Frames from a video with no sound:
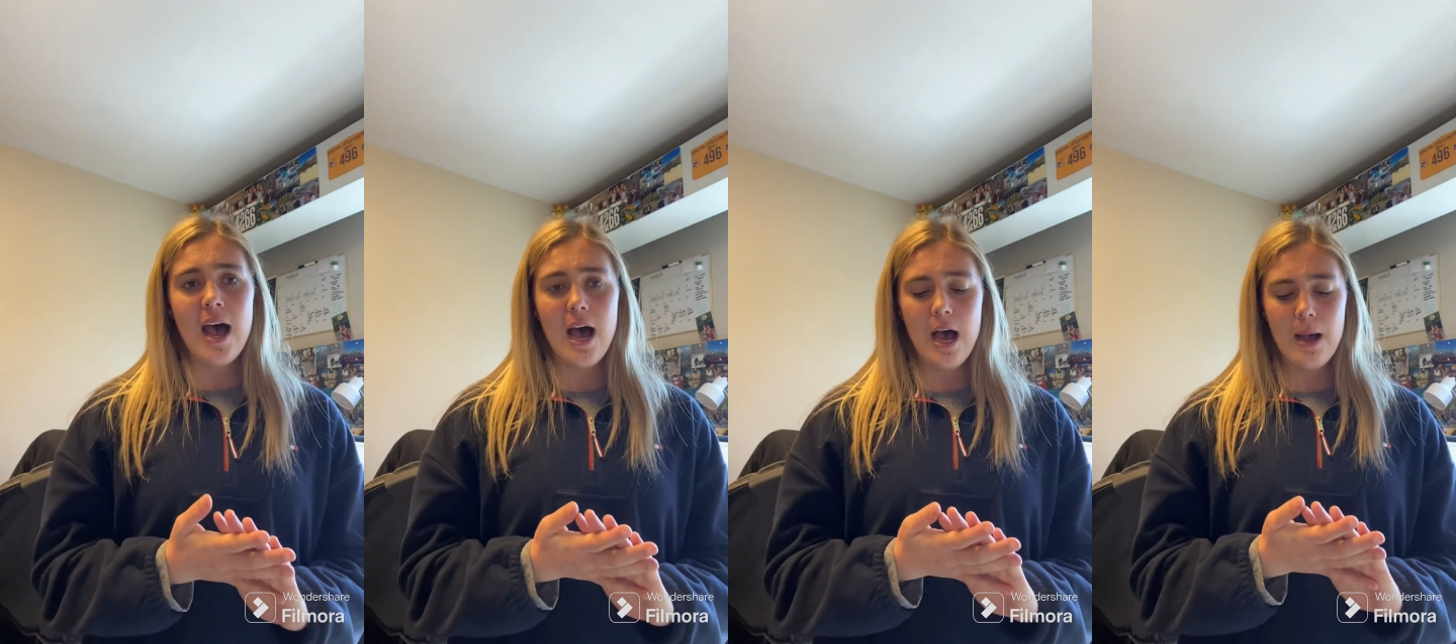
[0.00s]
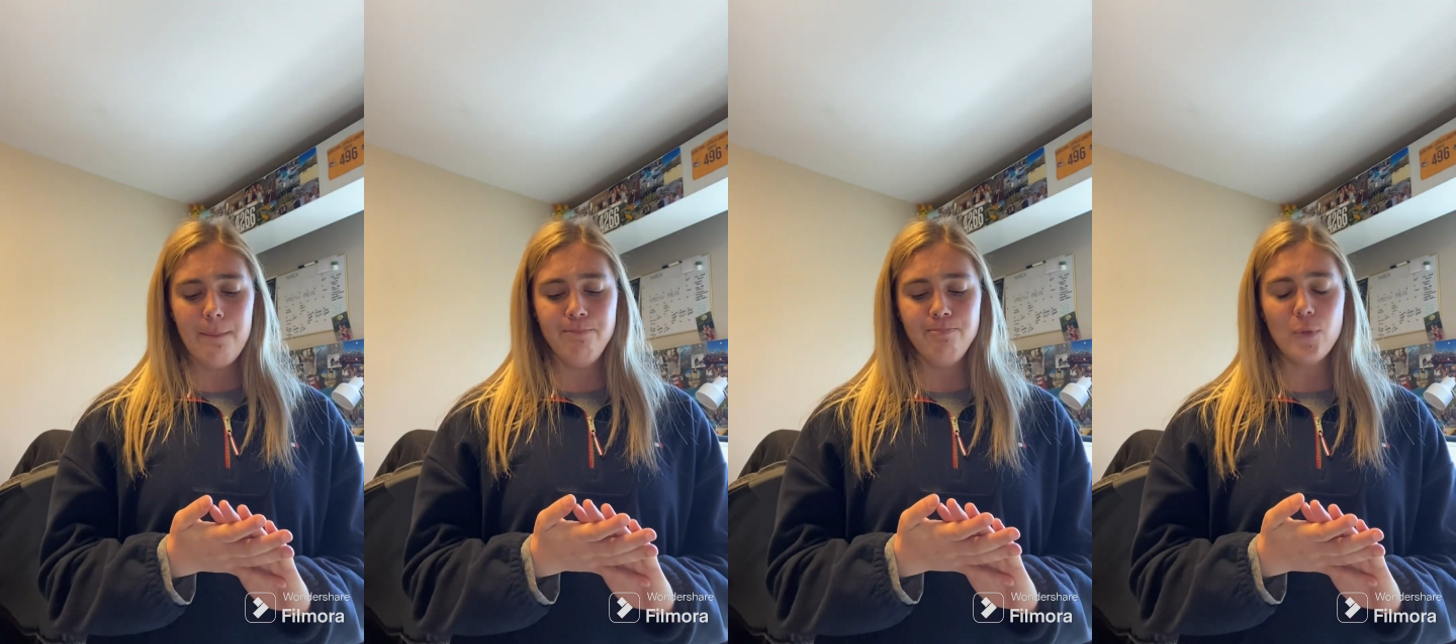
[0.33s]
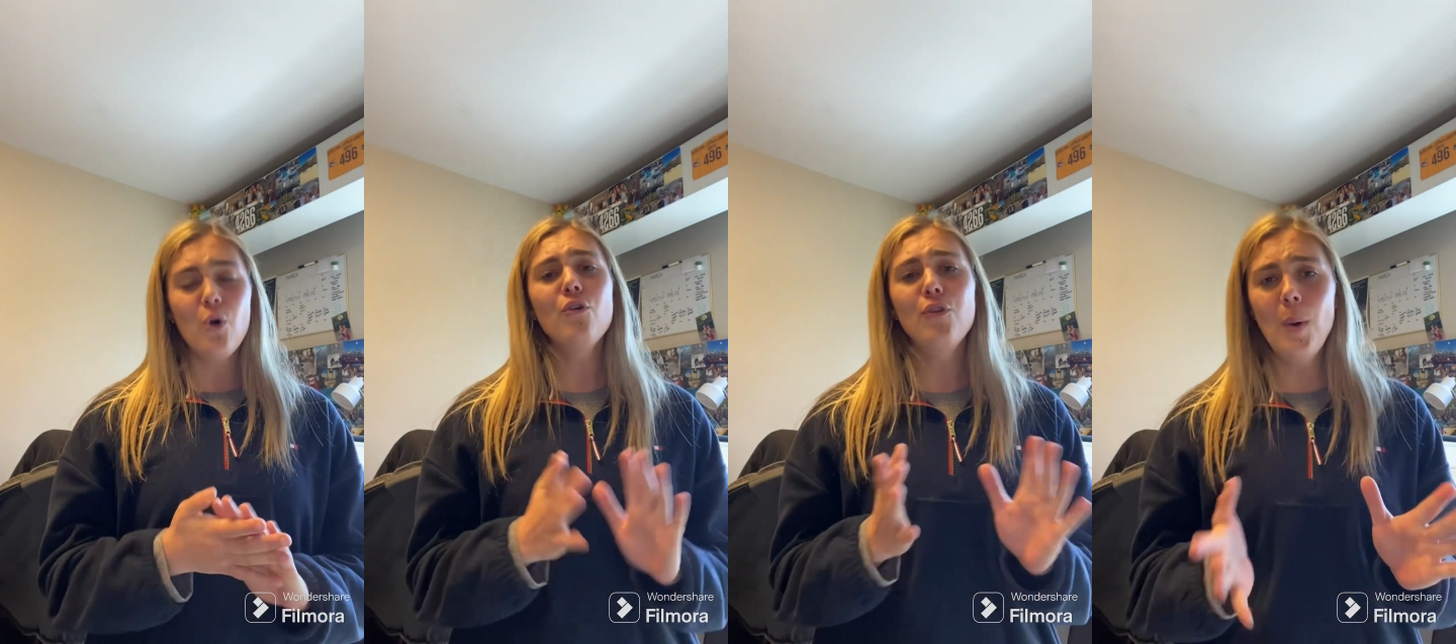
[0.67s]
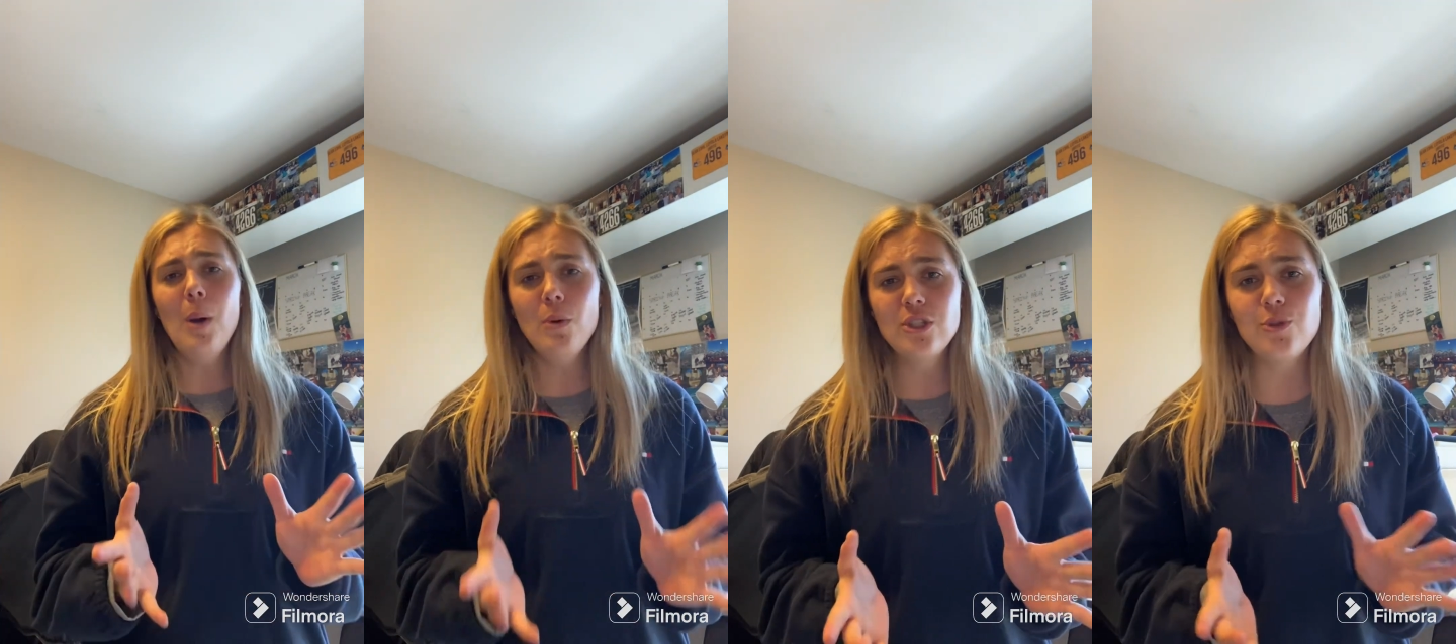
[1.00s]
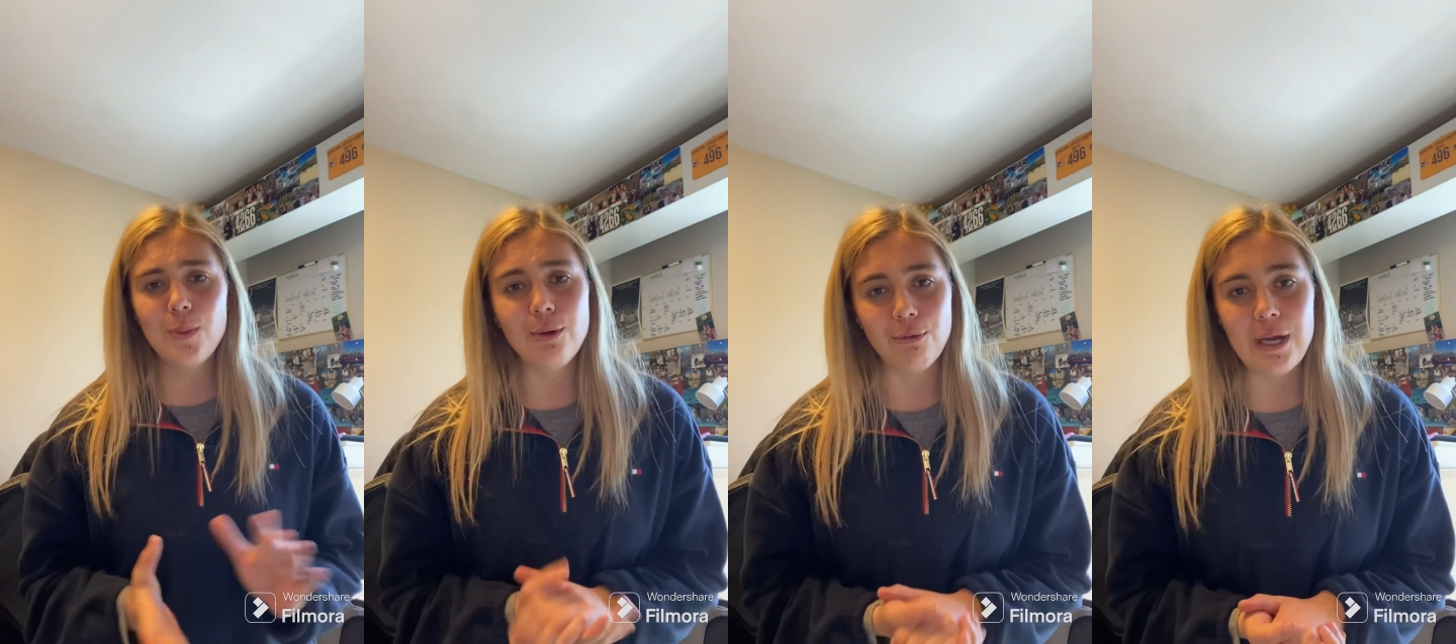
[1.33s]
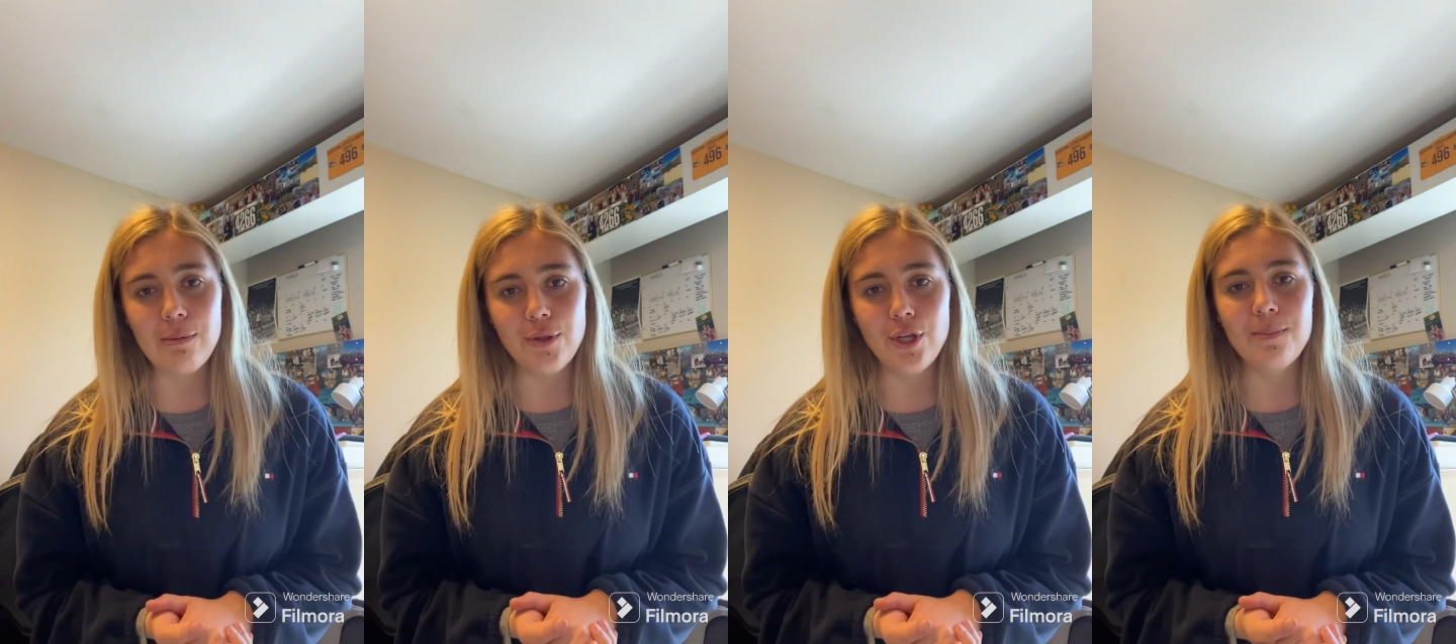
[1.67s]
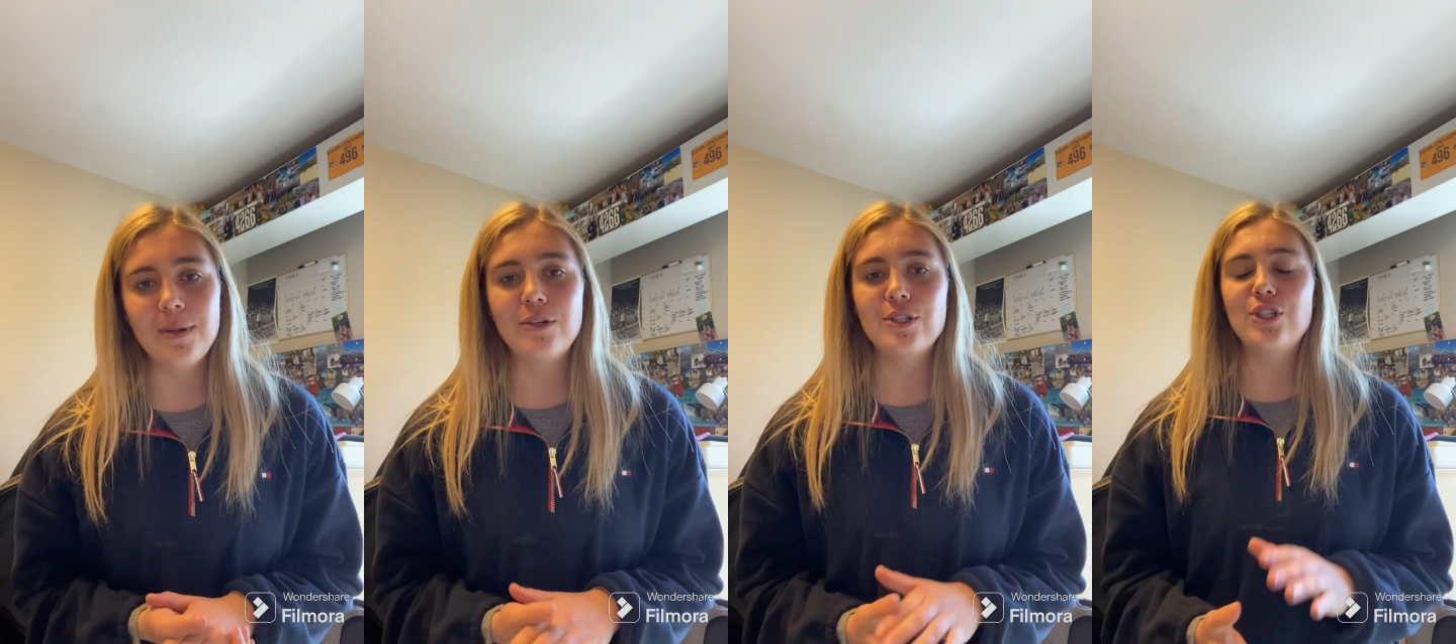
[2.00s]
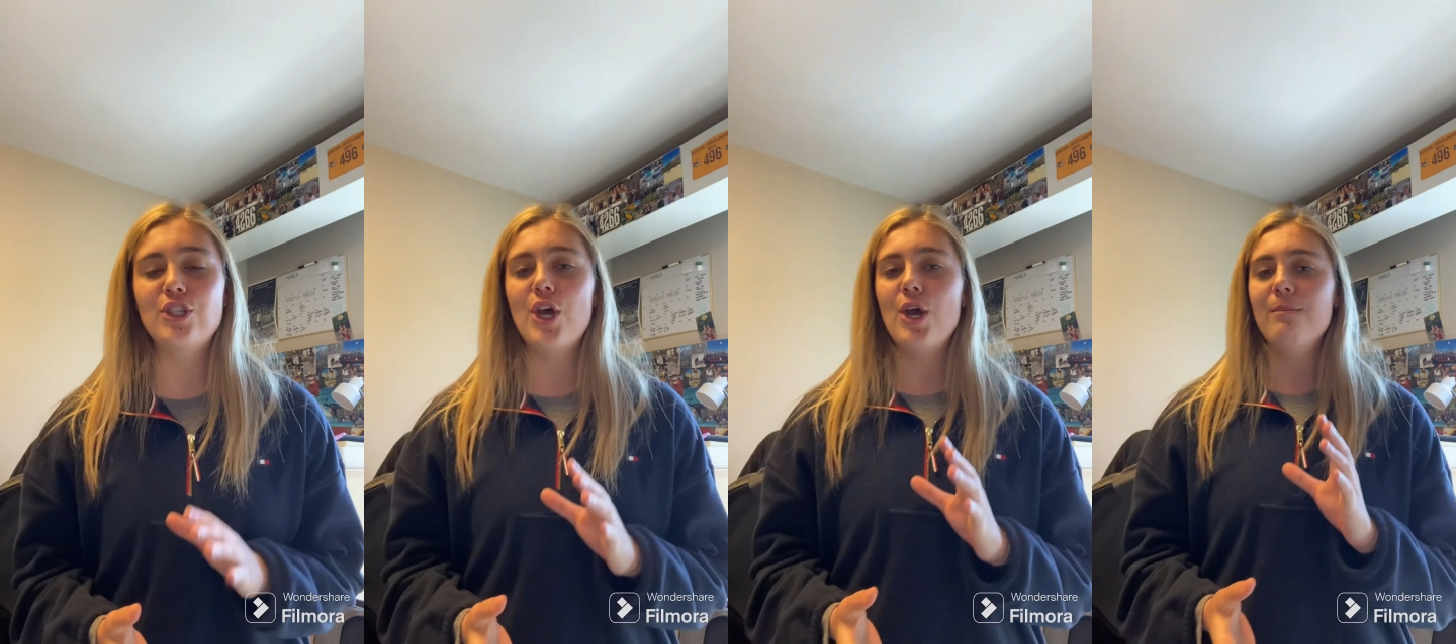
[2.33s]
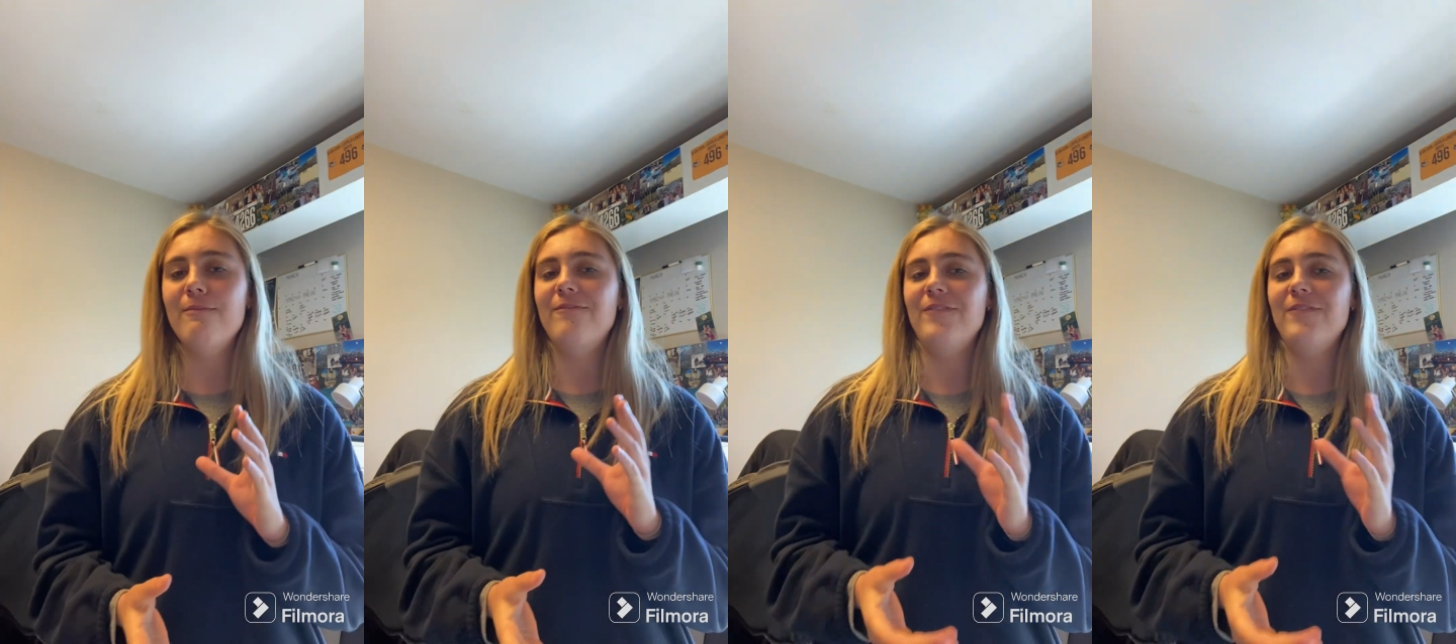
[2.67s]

Although I want to agree with you because the term